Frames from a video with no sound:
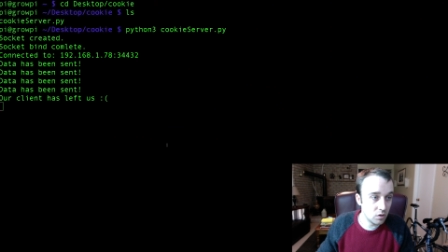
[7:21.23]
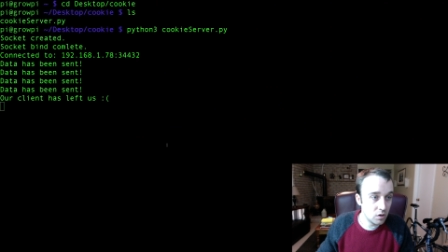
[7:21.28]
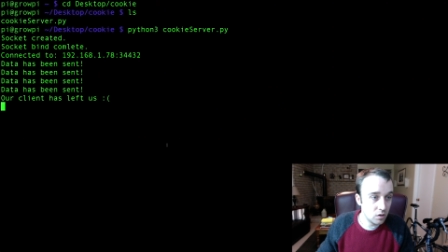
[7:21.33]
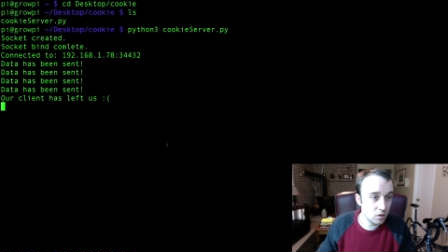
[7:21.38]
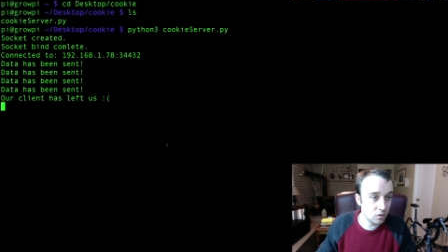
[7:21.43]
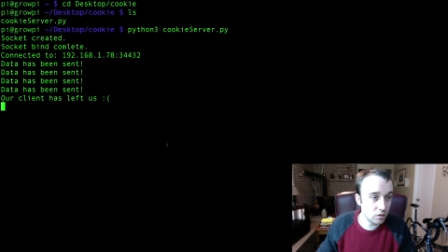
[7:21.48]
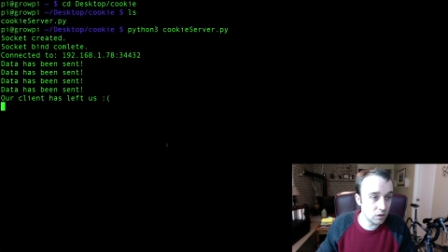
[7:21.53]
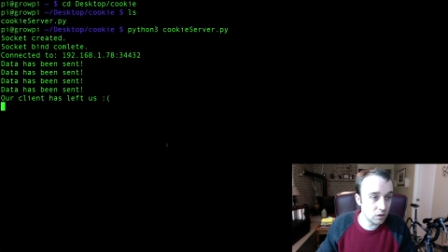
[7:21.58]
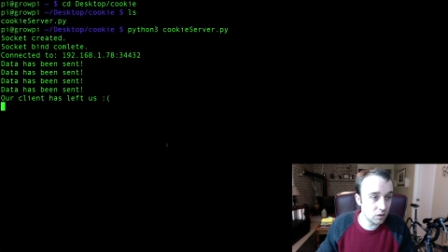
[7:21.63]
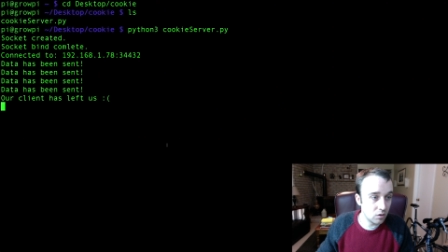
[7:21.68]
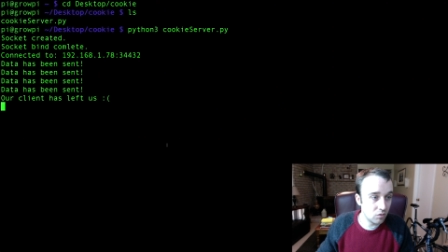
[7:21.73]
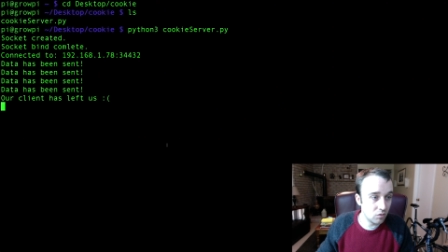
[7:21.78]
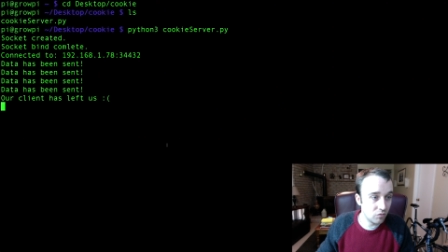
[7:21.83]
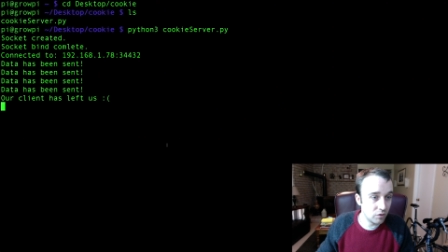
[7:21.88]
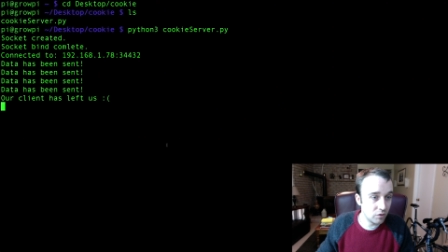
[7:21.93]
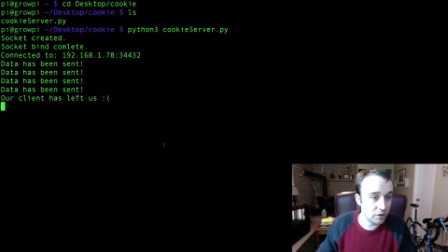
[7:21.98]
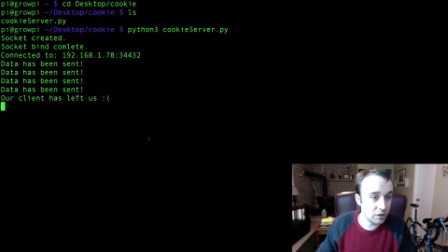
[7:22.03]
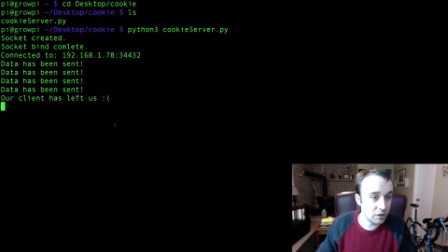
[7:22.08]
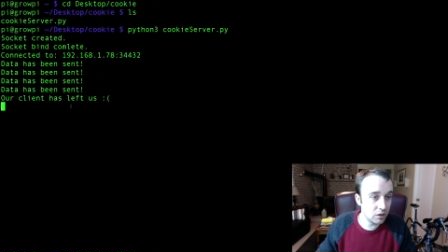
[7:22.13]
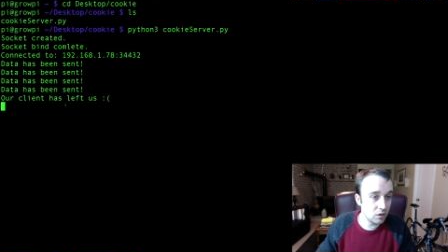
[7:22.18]
Looking over
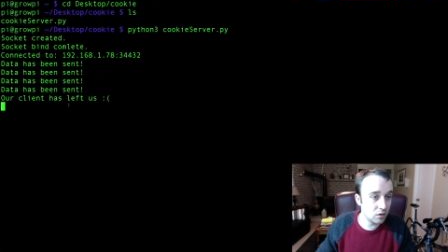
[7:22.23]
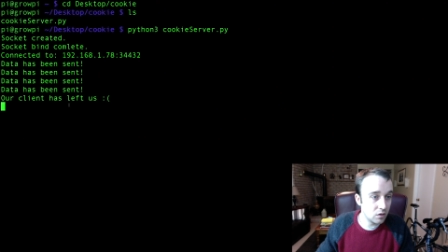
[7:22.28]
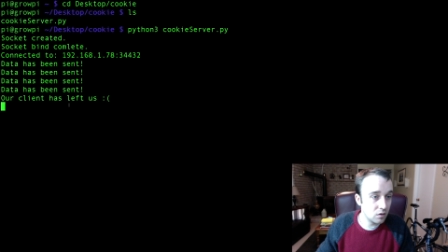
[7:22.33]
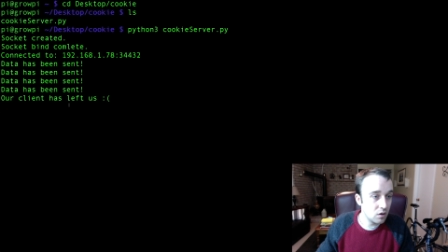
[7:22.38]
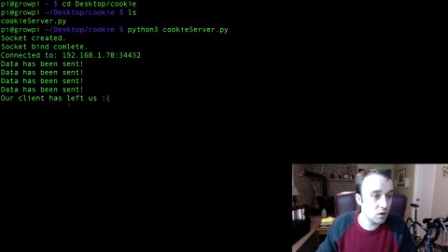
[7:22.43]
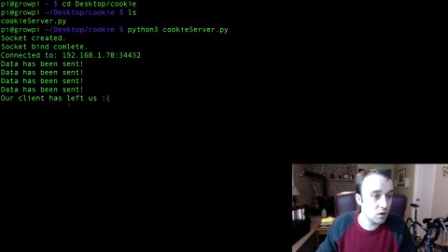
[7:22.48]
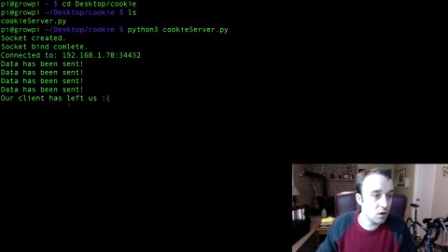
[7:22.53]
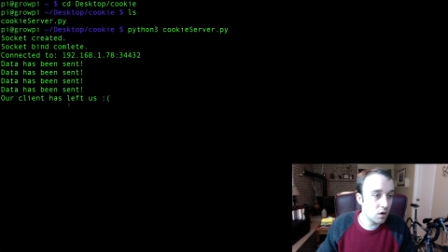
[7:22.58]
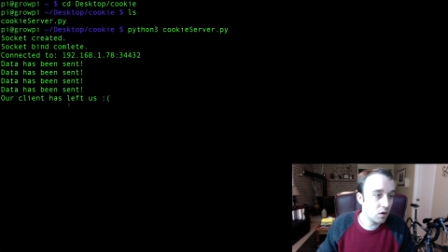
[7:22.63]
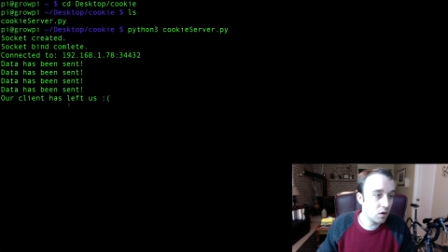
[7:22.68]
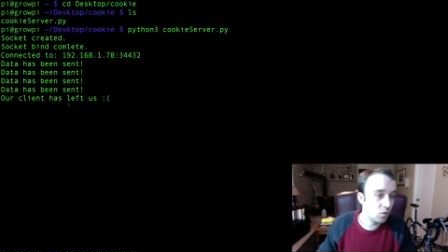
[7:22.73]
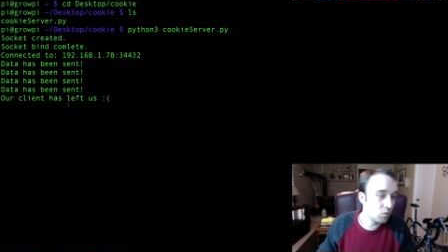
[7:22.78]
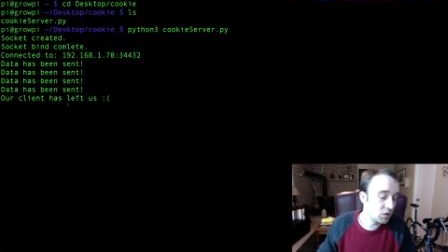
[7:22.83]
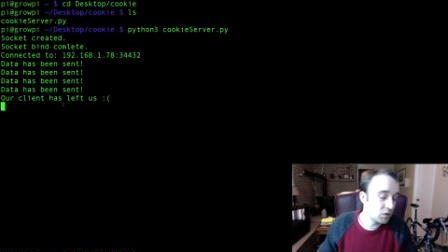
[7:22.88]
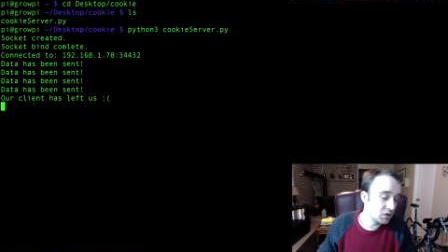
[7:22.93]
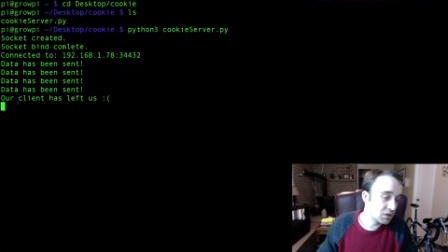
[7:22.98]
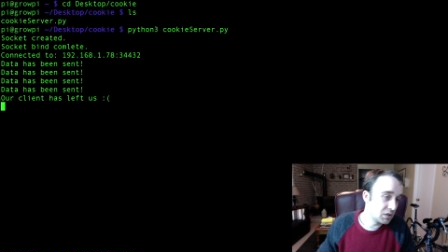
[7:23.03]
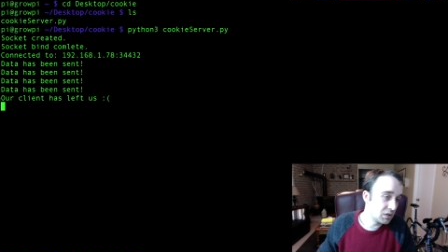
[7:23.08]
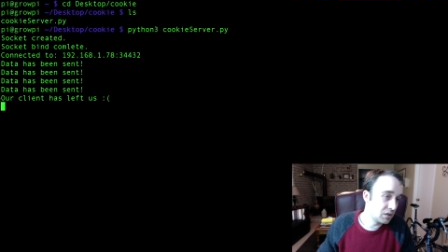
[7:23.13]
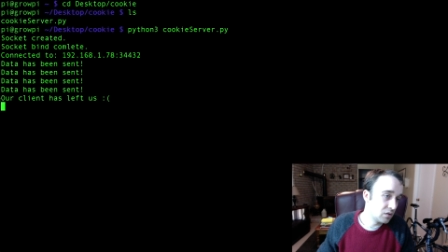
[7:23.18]
here, we
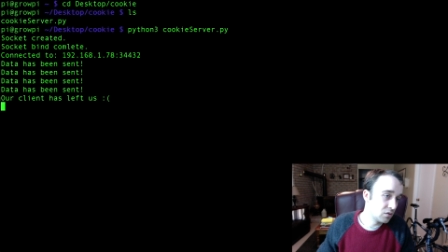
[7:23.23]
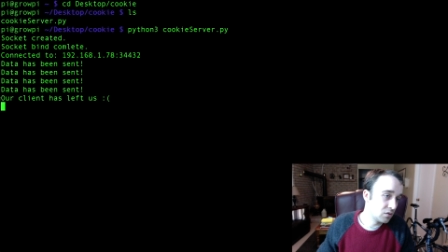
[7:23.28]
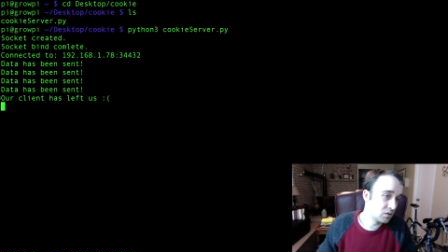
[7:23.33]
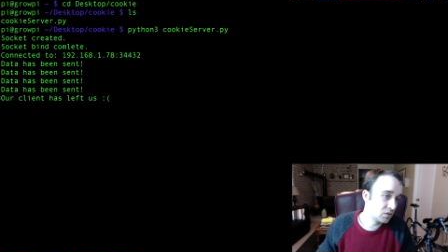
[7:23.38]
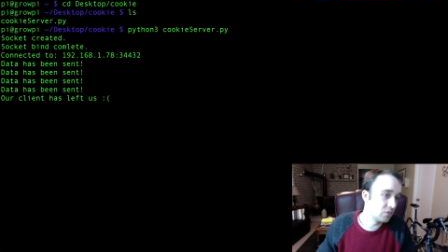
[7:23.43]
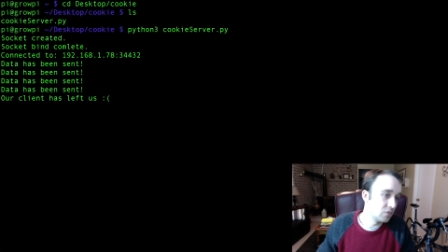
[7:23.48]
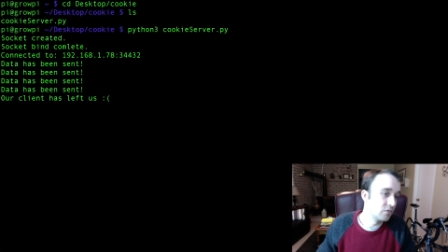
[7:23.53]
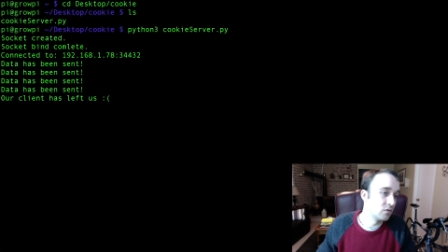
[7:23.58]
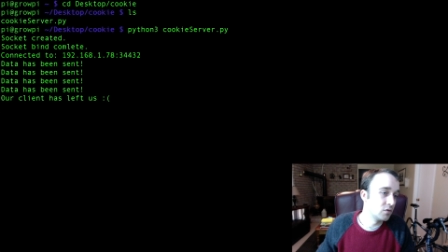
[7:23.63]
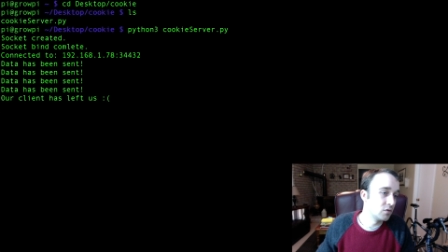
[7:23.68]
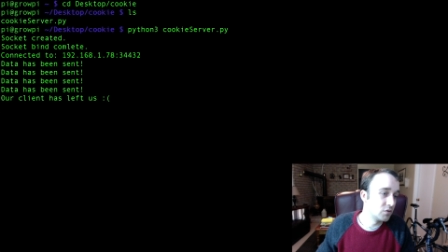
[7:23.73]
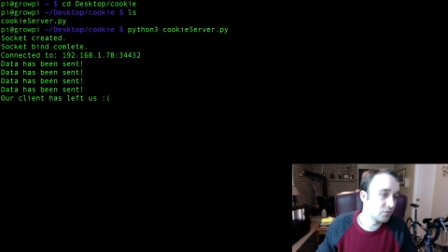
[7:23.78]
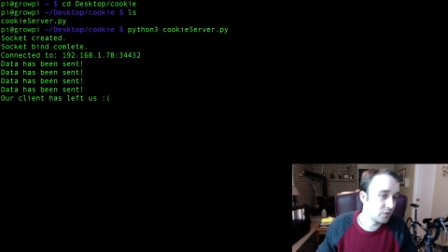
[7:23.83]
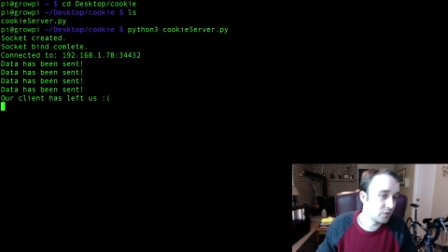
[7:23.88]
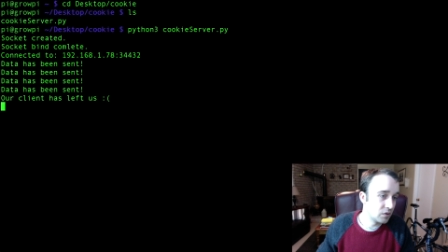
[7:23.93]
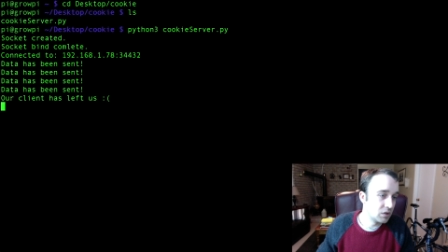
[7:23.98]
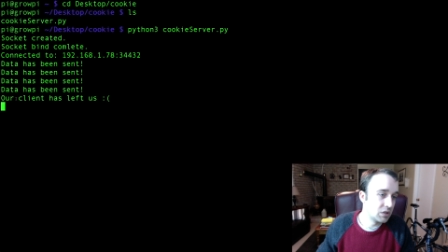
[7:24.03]
see our server is very